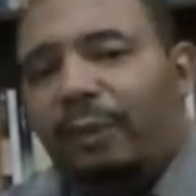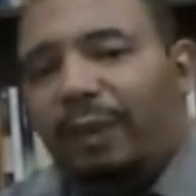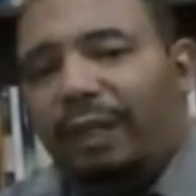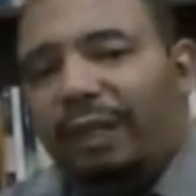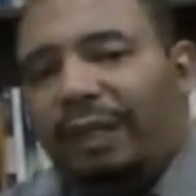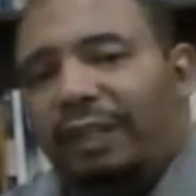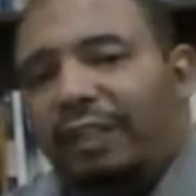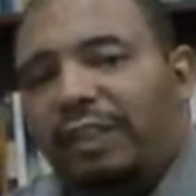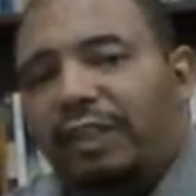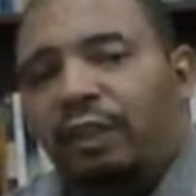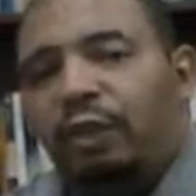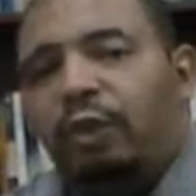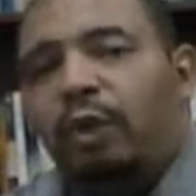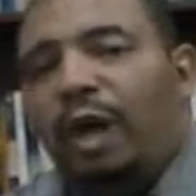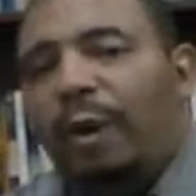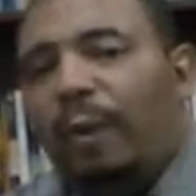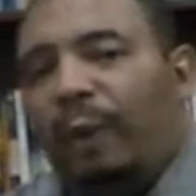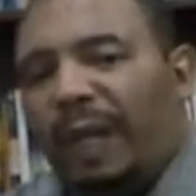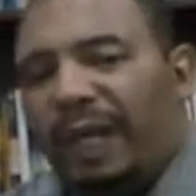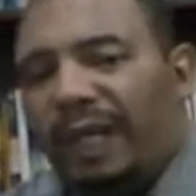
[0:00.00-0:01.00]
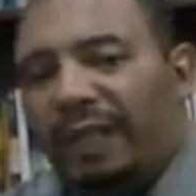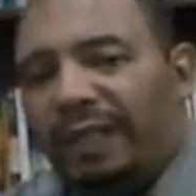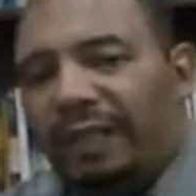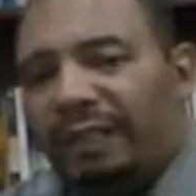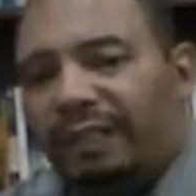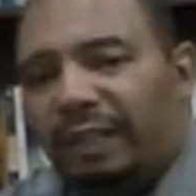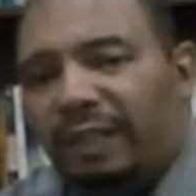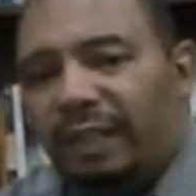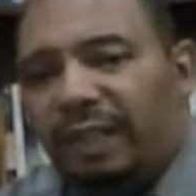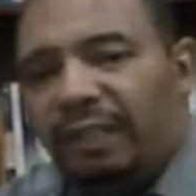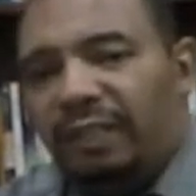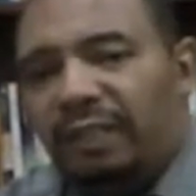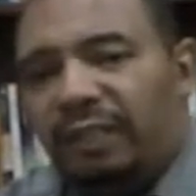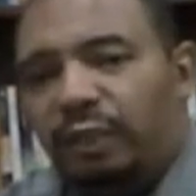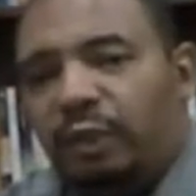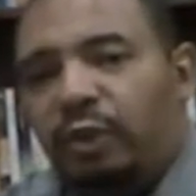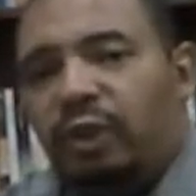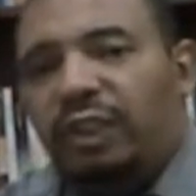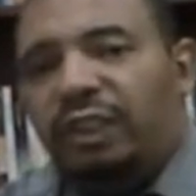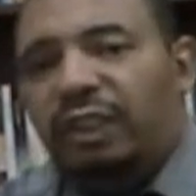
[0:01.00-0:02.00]
this new awareness, this
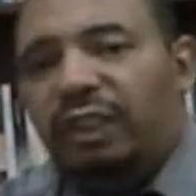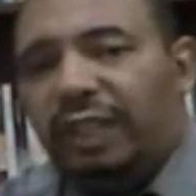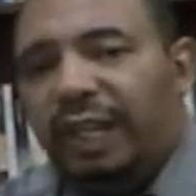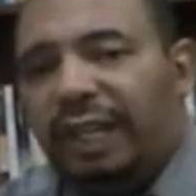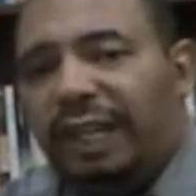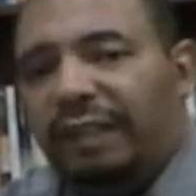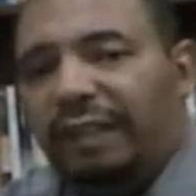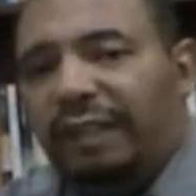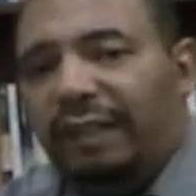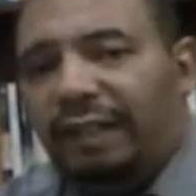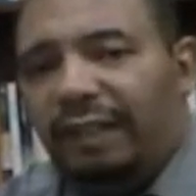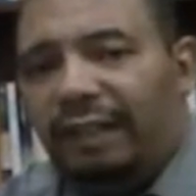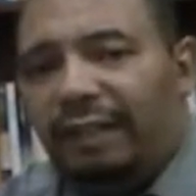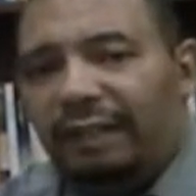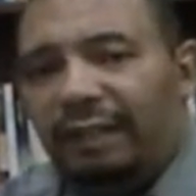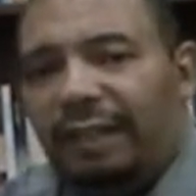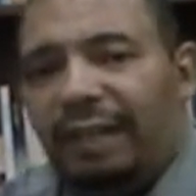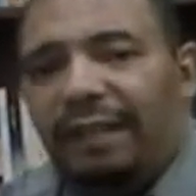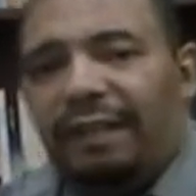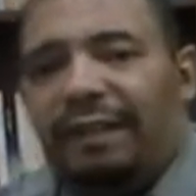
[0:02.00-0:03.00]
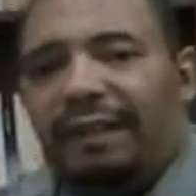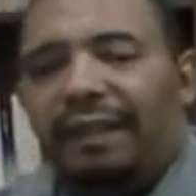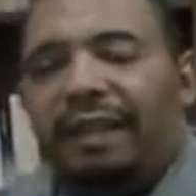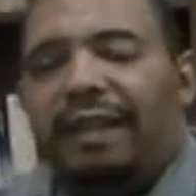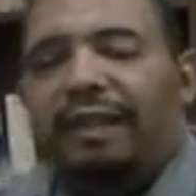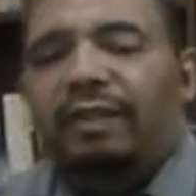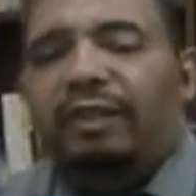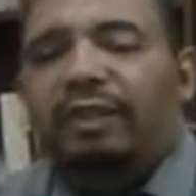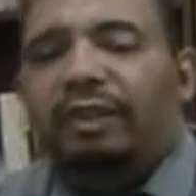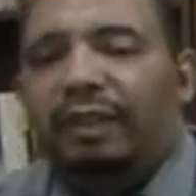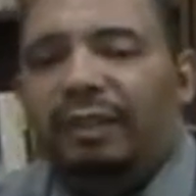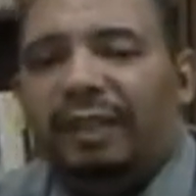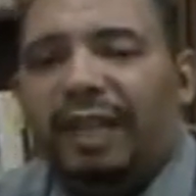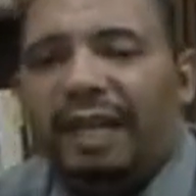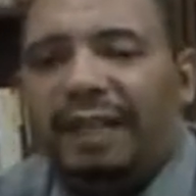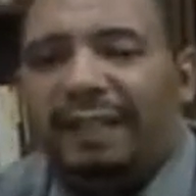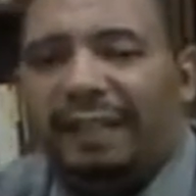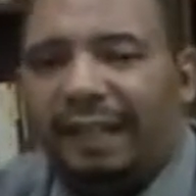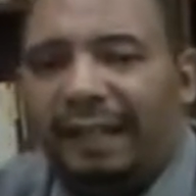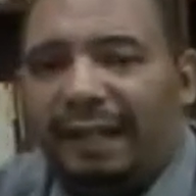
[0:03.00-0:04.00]
new insight that
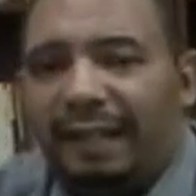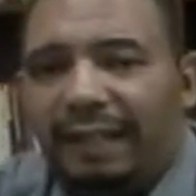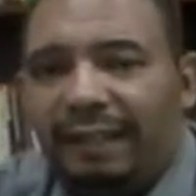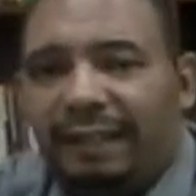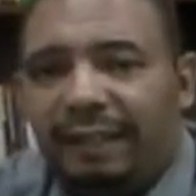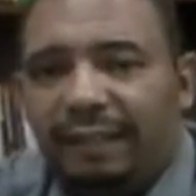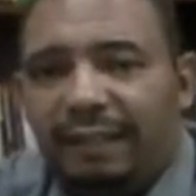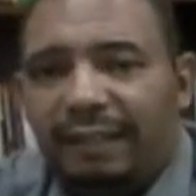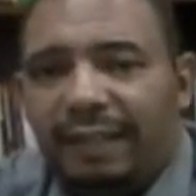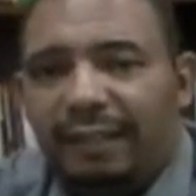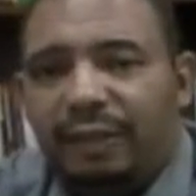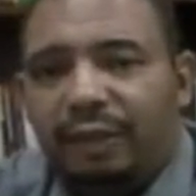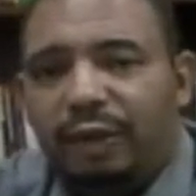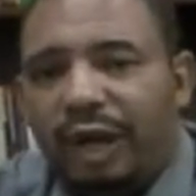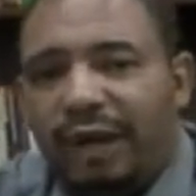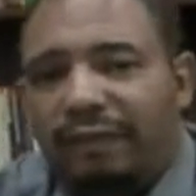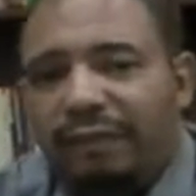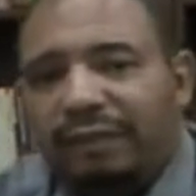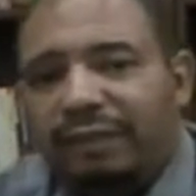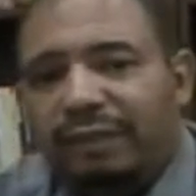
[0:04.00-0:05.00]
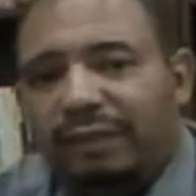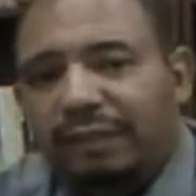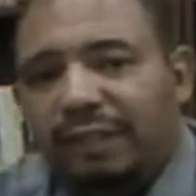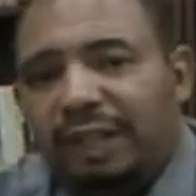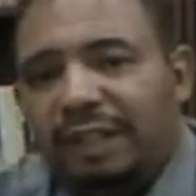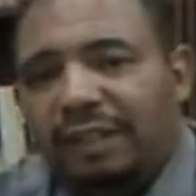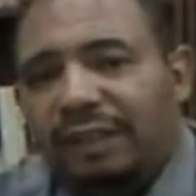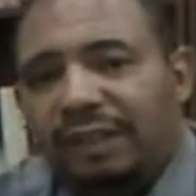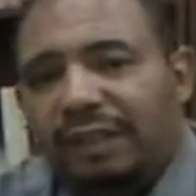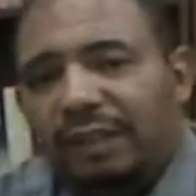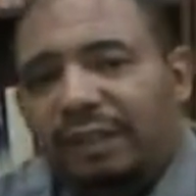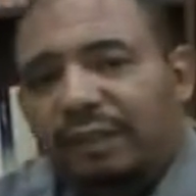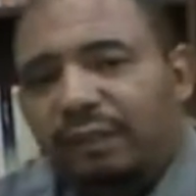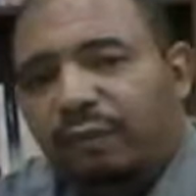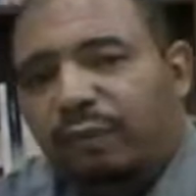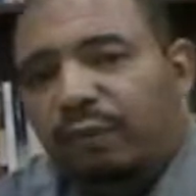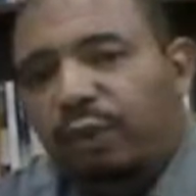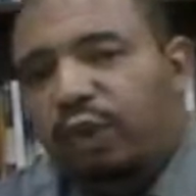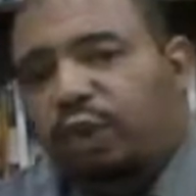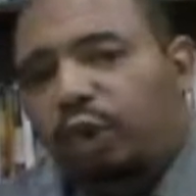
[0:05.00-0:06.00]
the narrator that you have trusted
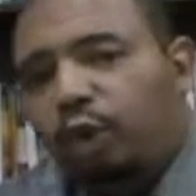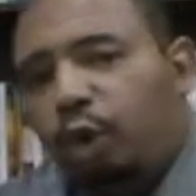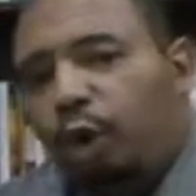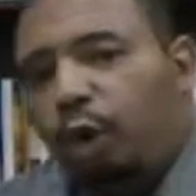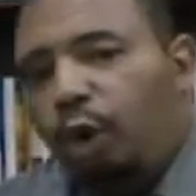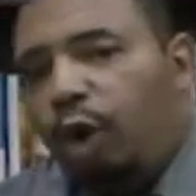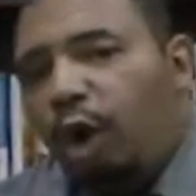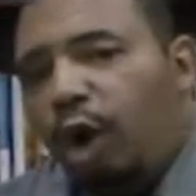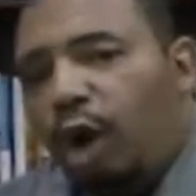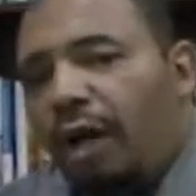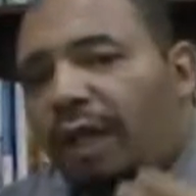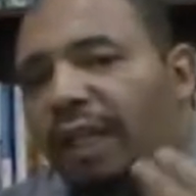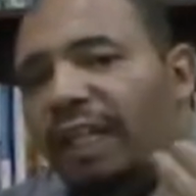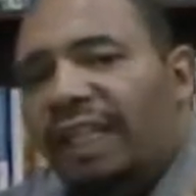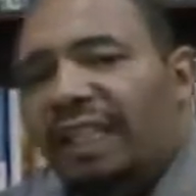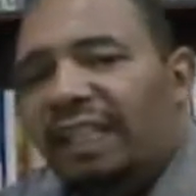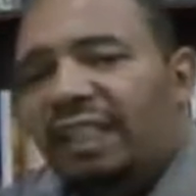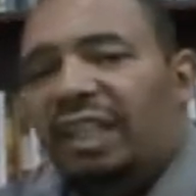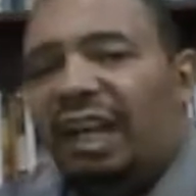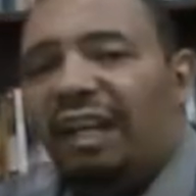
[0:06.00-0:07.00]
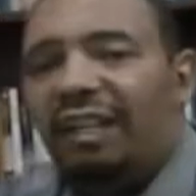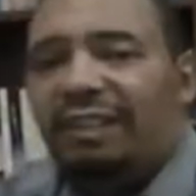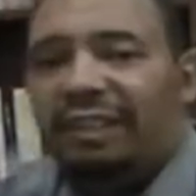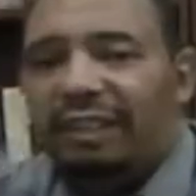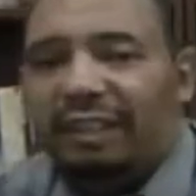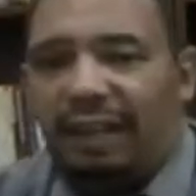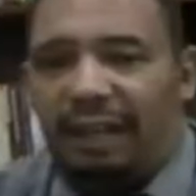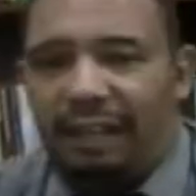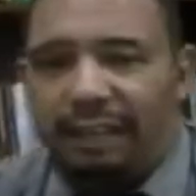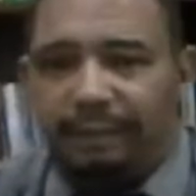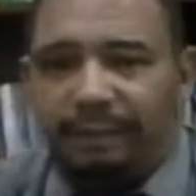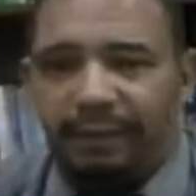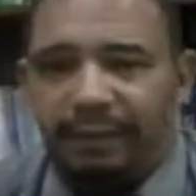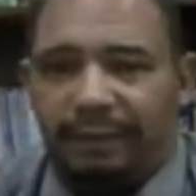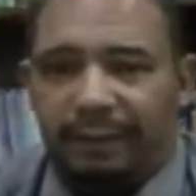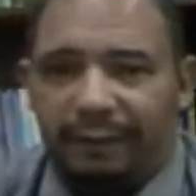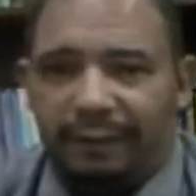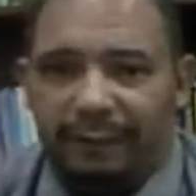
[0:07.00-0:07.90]
for so long is unreliable,